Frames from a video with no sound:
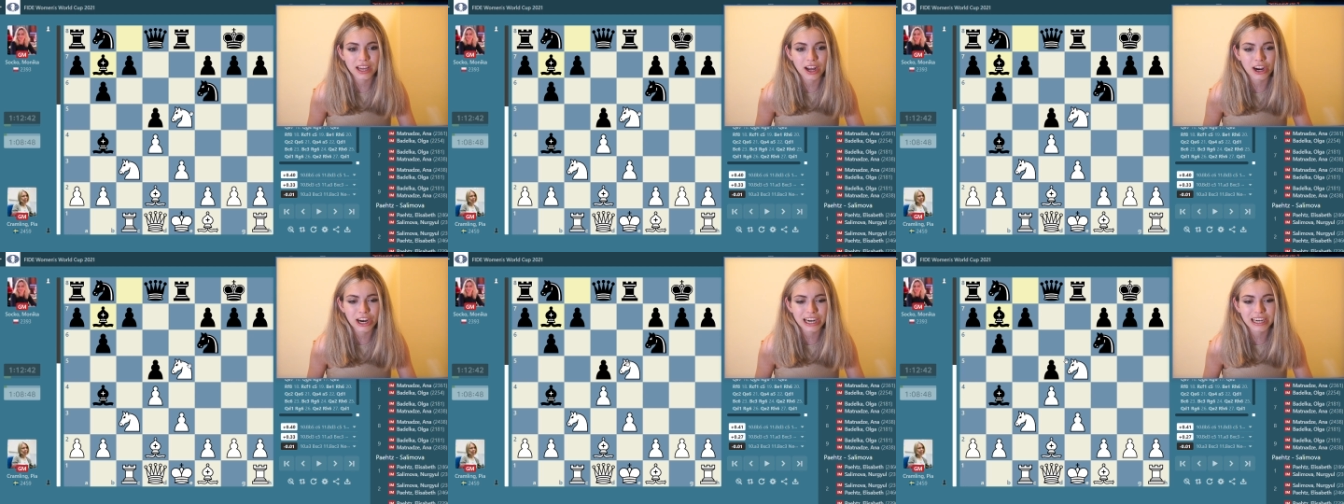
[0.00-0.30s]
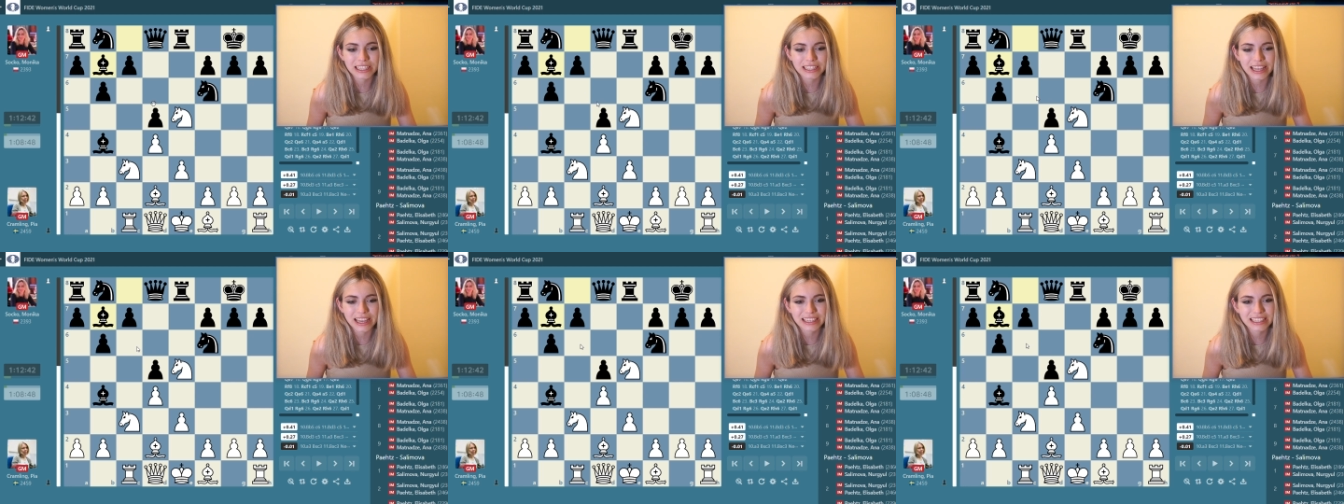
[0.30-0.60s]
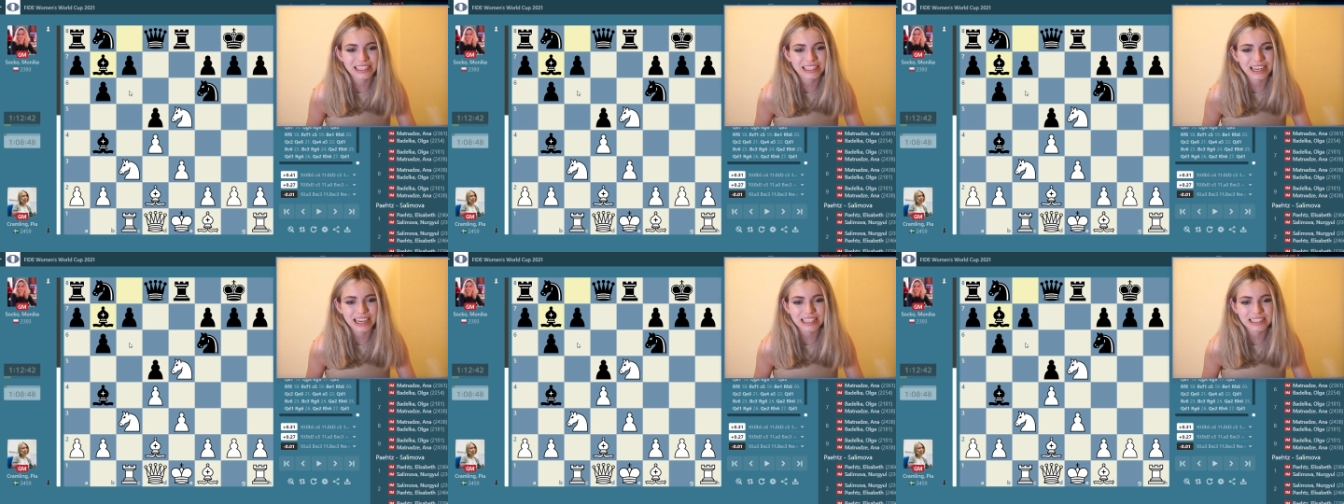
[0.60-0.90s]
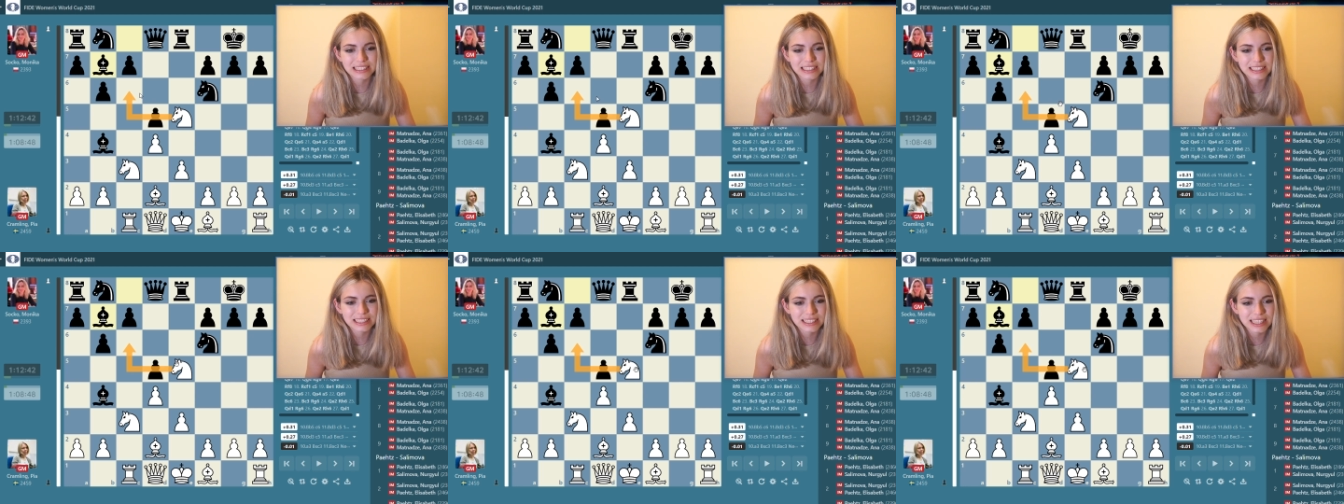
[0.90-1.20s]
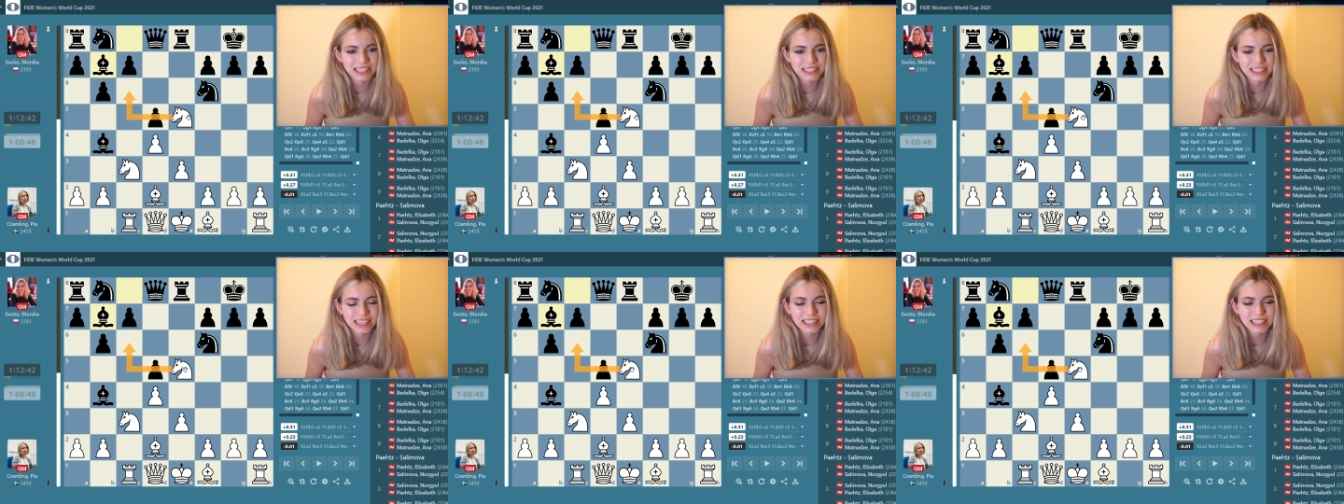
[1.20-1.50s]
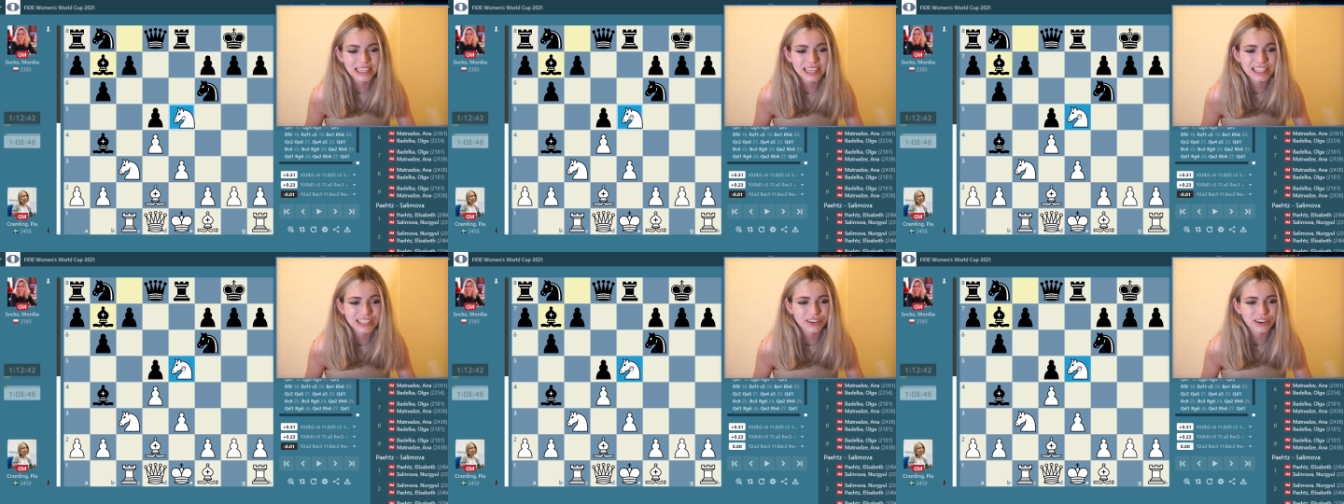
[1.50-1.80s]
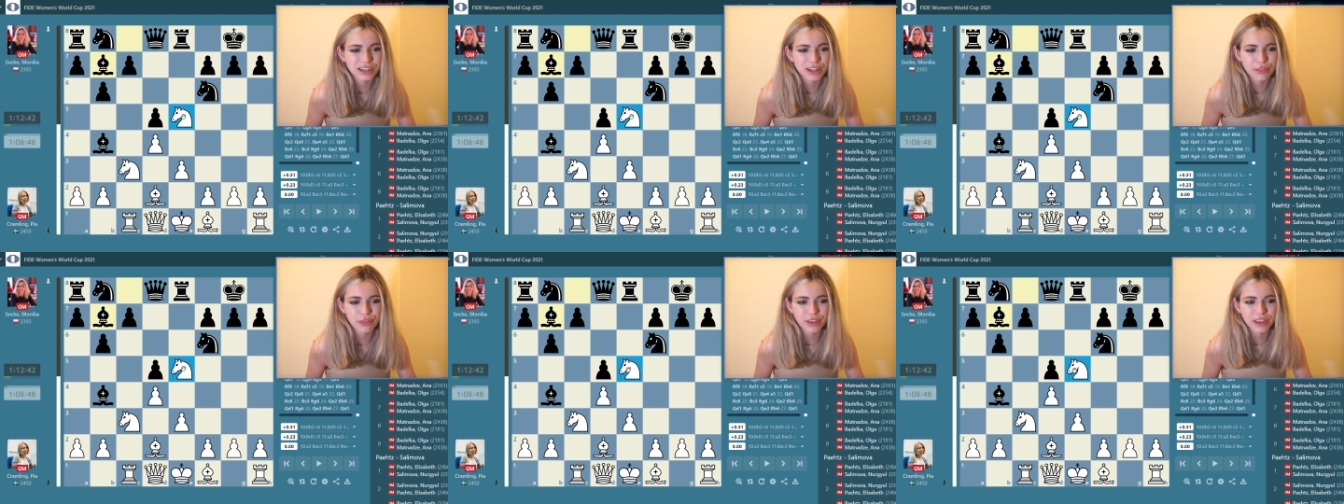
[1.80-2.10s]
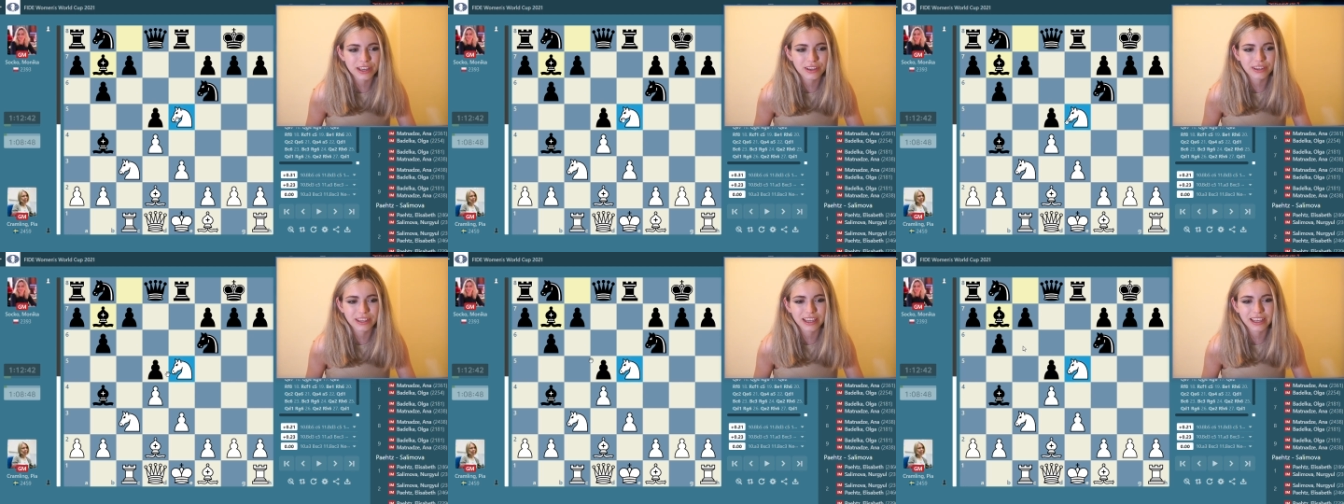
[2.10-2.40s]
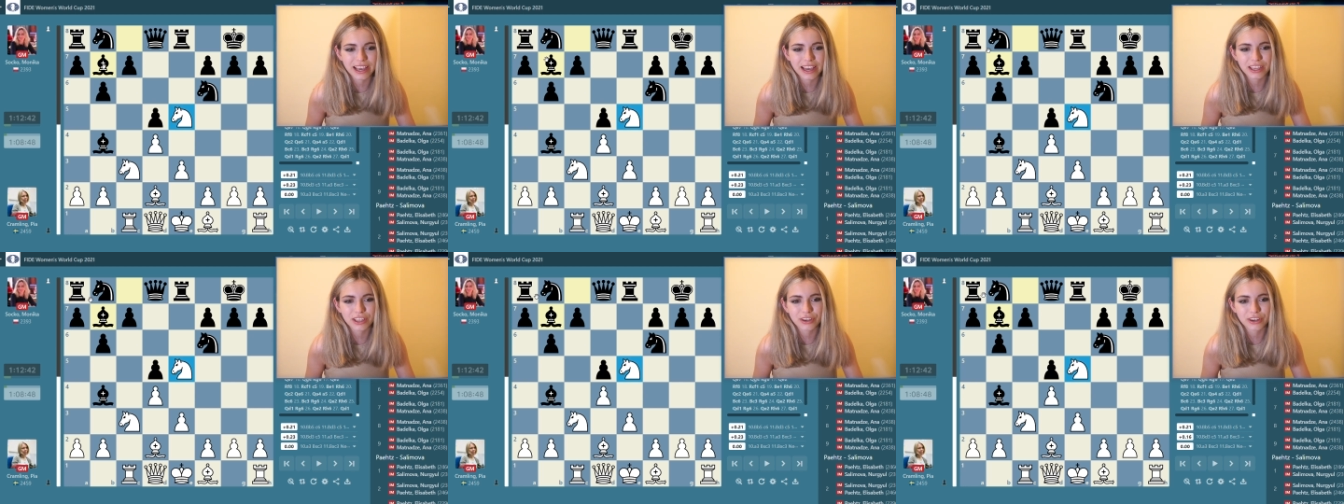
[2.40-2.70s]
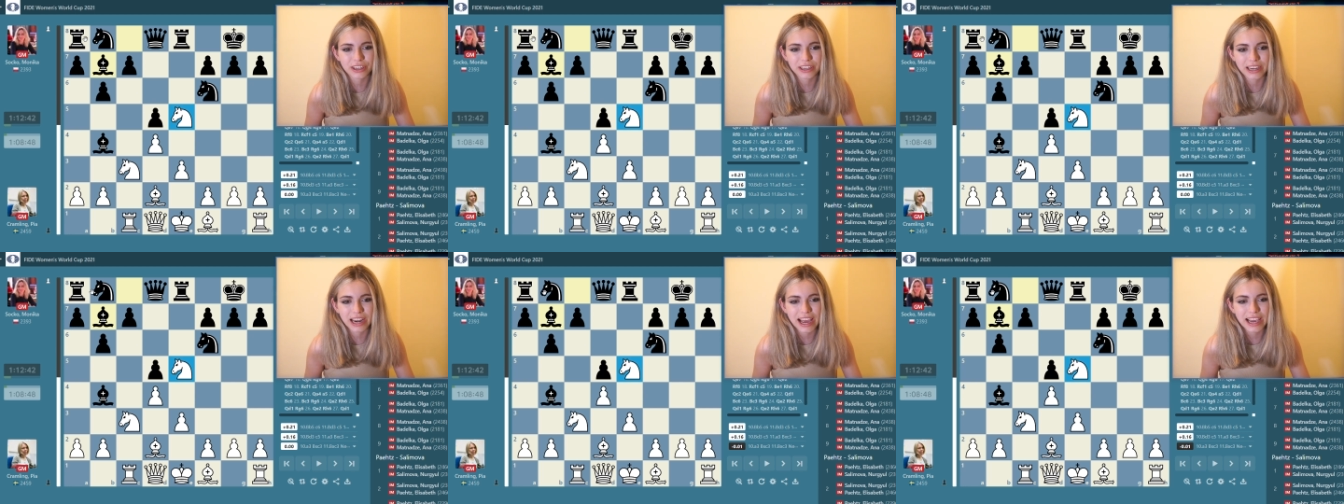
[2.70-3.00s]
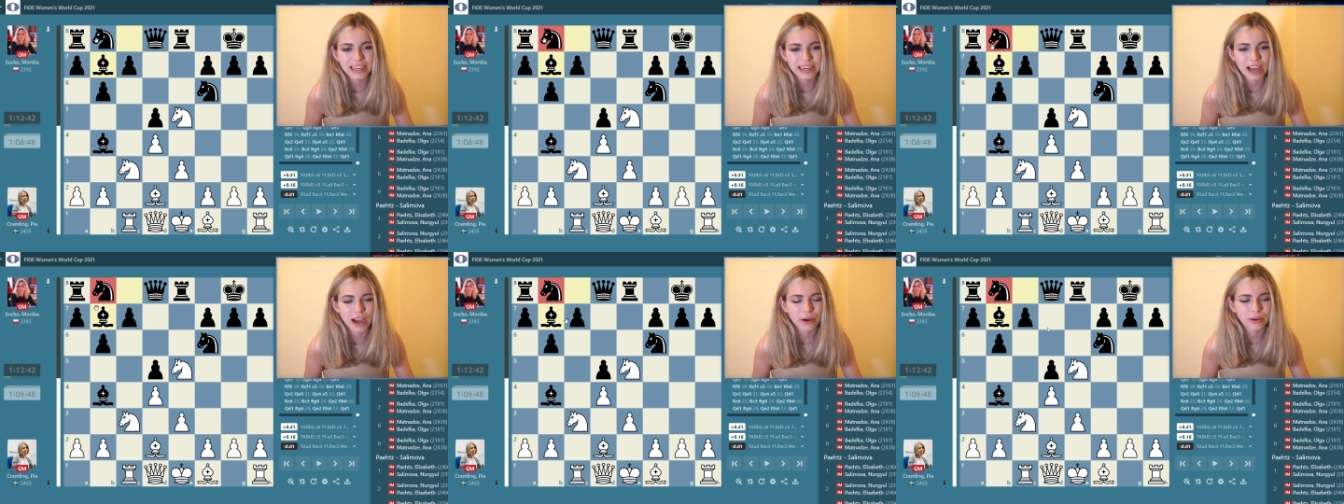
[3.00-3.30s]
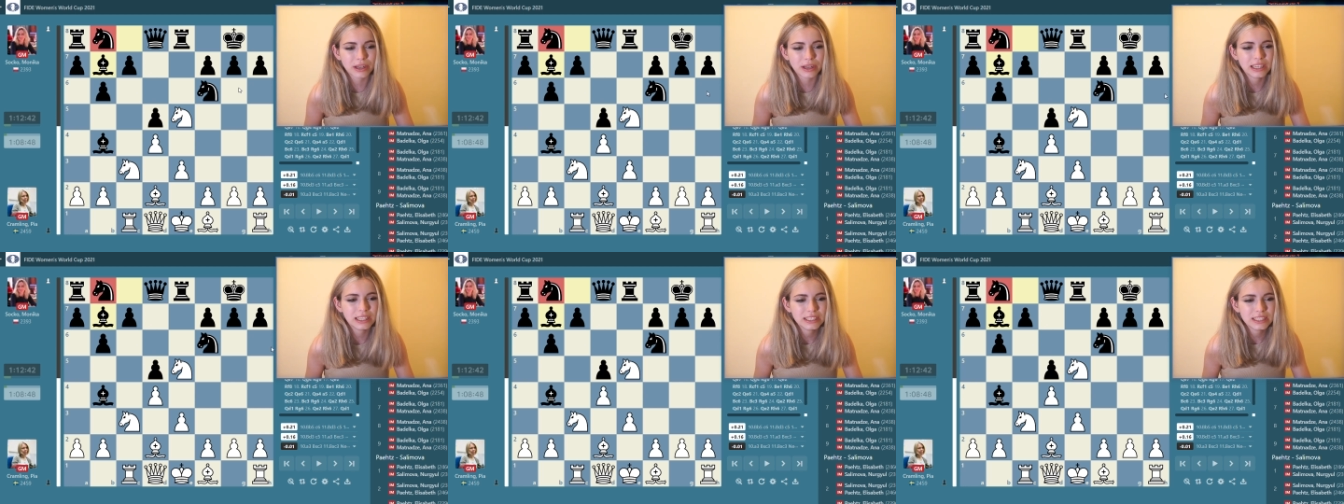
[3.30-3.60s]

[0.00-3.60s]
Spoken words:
aren't any knight c6 ideas or anything. You can get your knight out.